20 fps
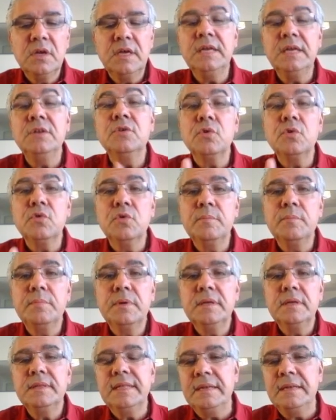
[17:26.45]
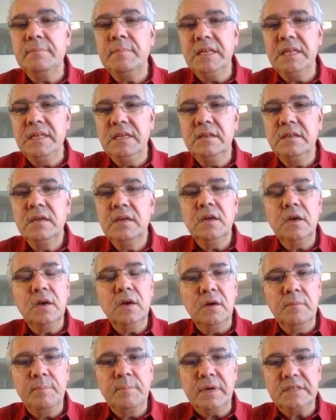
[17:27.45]
in the group that may need
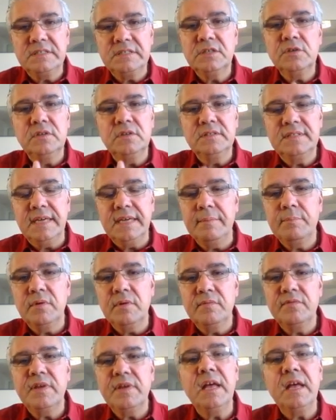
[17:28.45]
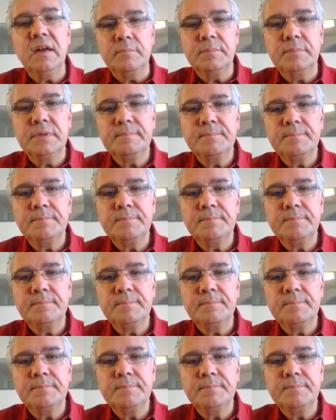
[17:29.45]
a particular type of help.